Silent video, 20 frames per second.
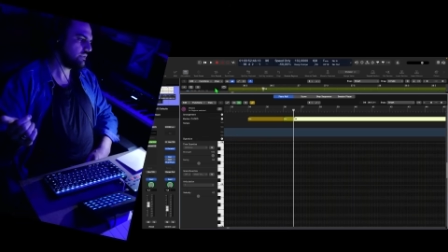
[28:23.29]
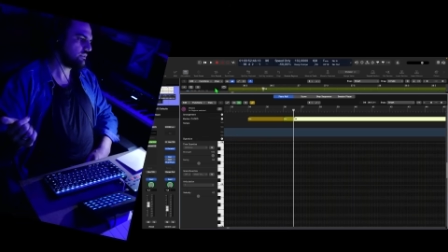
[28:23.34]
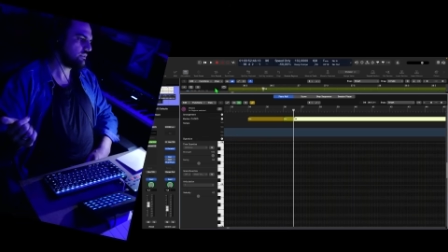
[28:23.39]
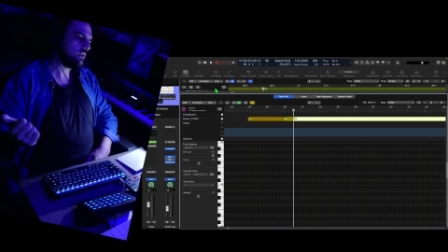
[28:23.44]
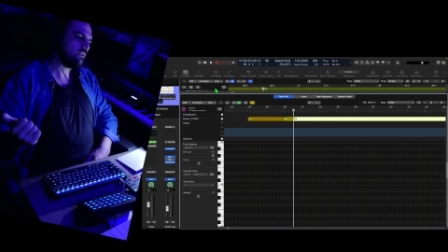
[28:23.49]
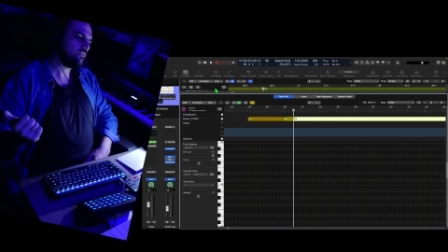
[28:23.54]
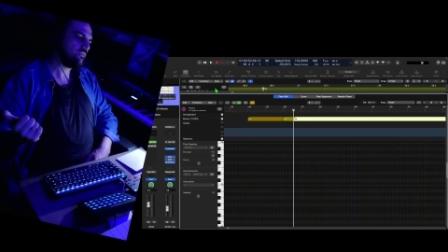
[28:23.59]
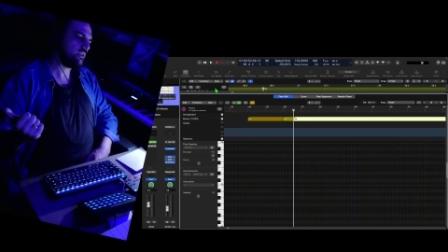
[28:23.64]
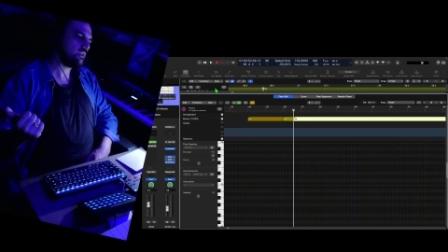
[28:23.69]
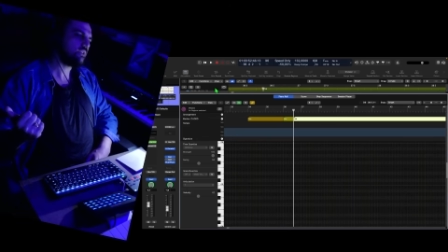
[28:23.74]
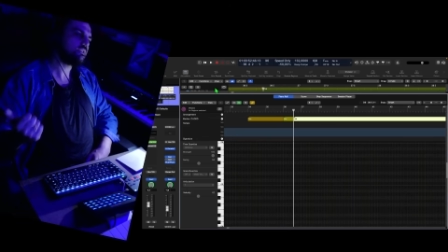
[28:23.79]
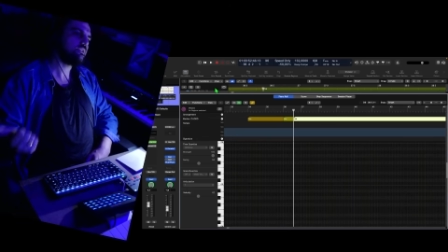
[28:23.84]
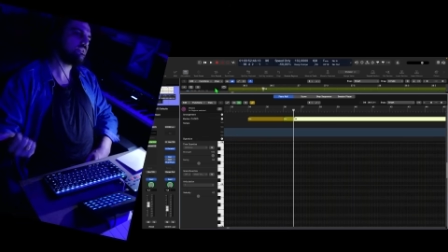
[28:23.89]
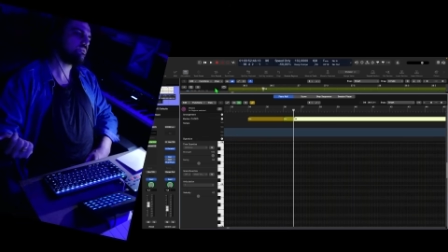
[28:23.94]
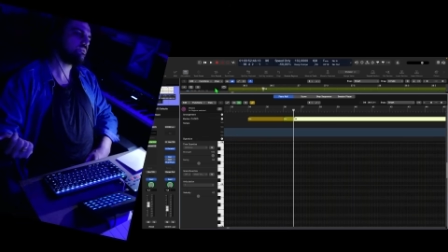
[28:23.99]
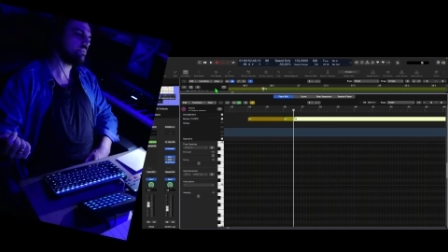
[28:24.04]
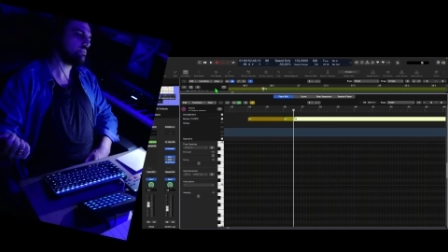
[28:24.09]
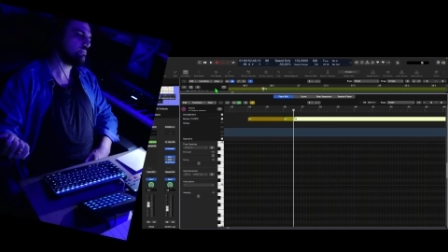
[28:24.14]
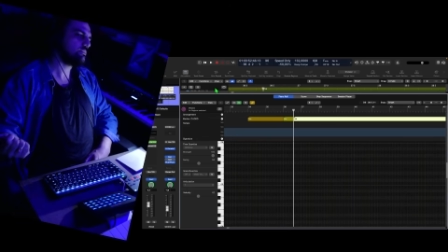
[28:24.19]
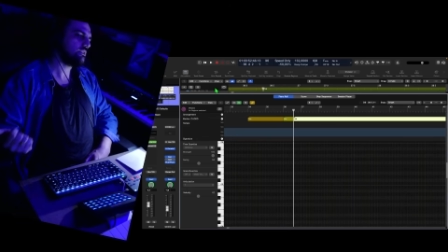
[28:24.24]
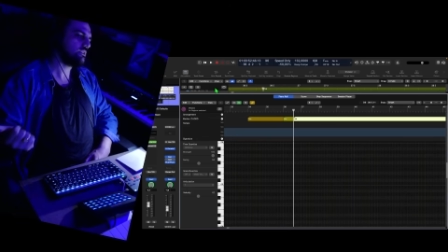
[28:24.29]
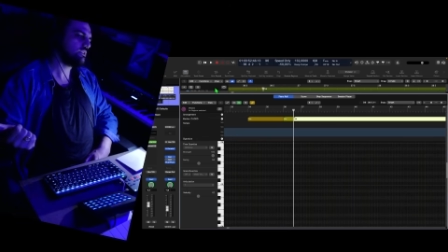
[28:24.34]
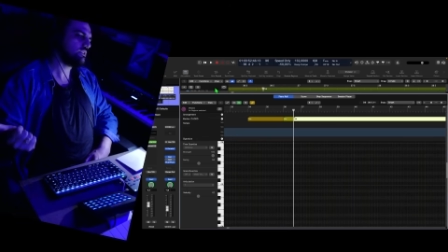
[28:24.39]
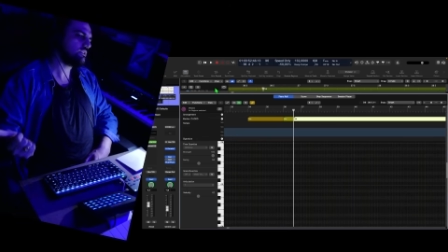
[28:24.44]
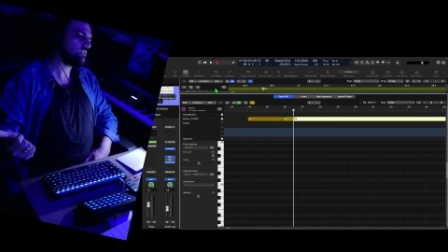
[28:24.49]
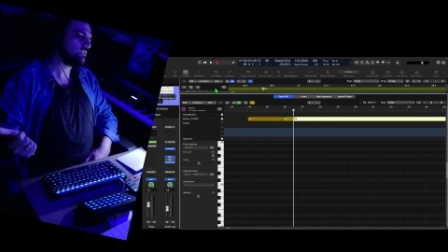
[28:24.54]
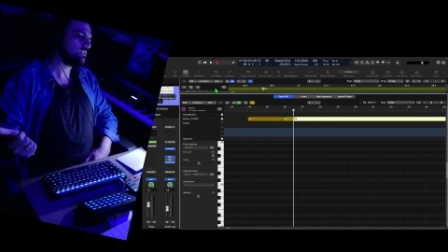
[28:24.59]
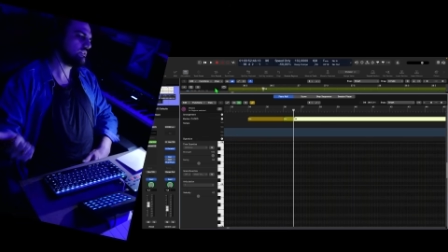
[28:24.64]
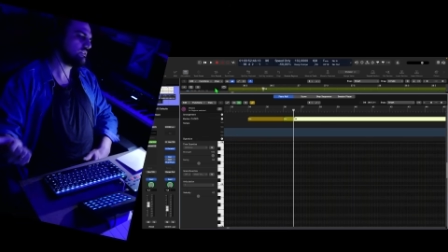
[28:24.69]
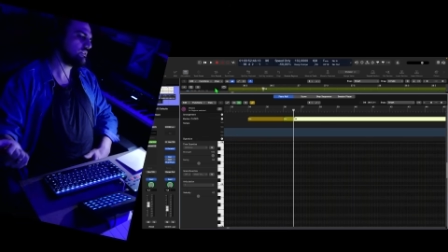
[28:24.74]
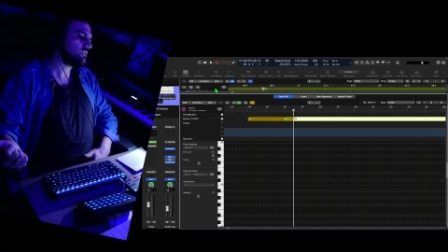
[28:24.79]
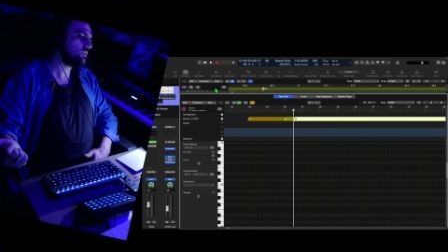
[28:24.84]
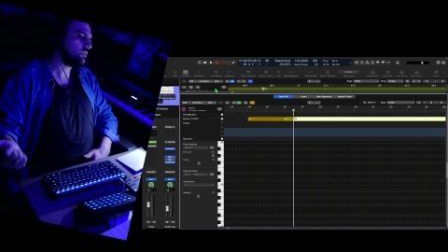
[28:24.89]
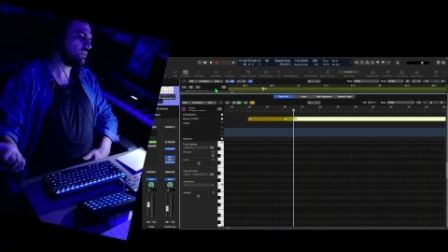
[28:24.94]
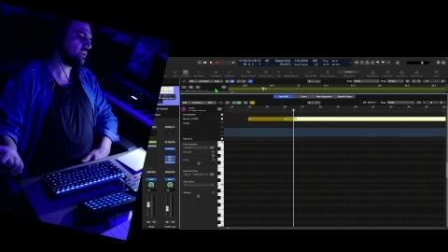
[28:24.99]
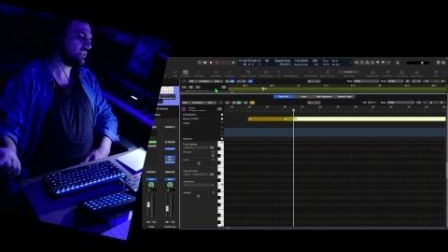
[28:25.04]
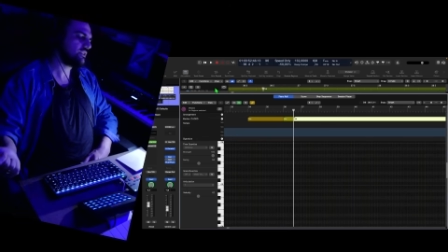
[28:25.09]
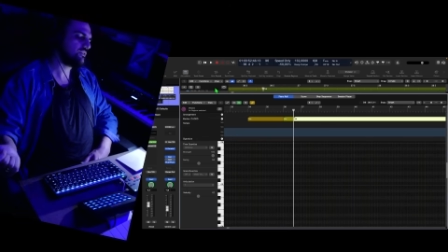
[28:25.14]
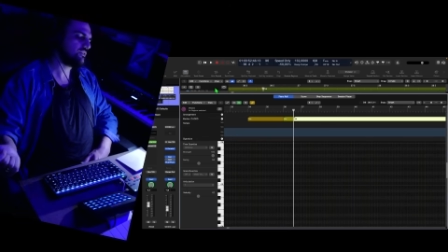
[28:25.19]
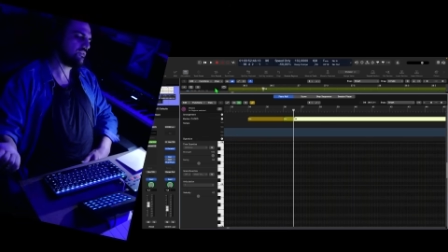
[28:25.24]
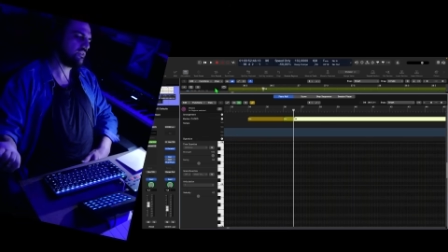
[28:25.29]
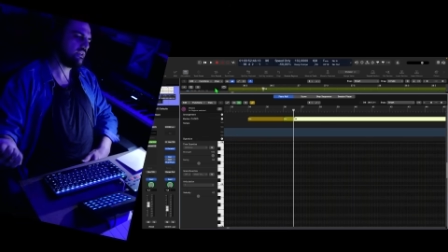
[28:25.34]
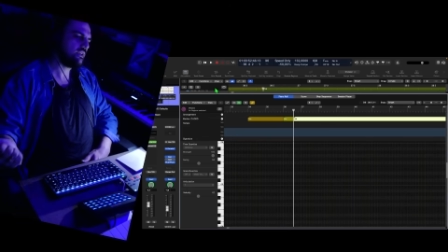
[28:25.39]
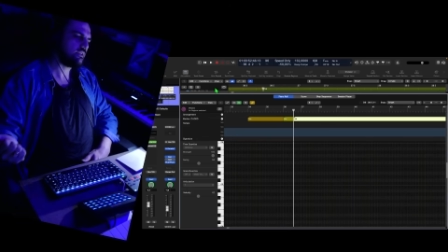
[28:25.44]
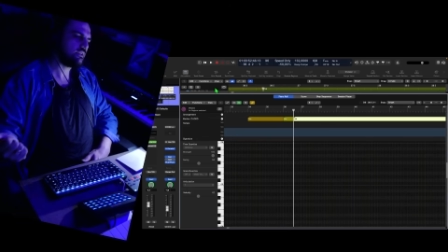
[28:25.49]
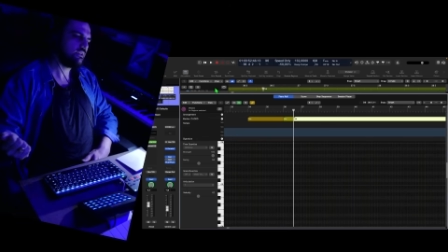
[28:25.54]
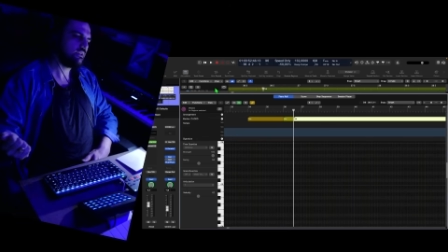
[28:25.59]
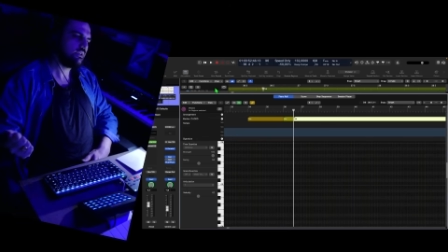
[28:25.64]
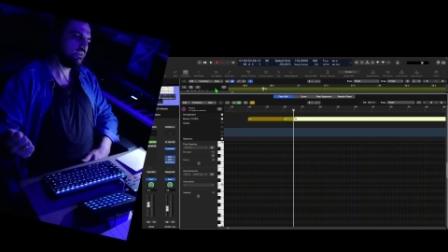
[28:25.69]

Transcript: I think this would be the correct thing.